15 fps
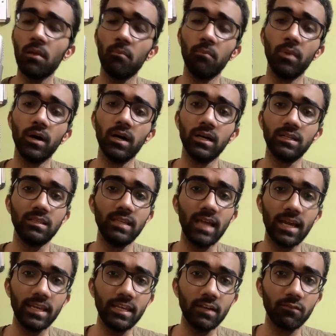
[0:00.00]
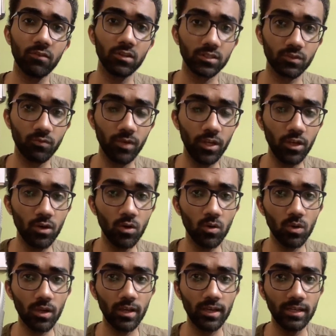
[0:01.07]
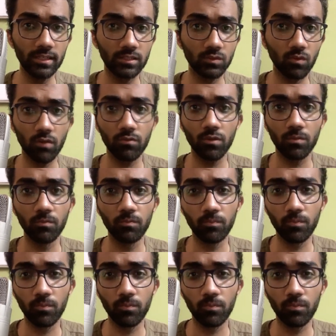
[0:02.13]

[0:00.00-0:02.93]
But the idea for this video is one of the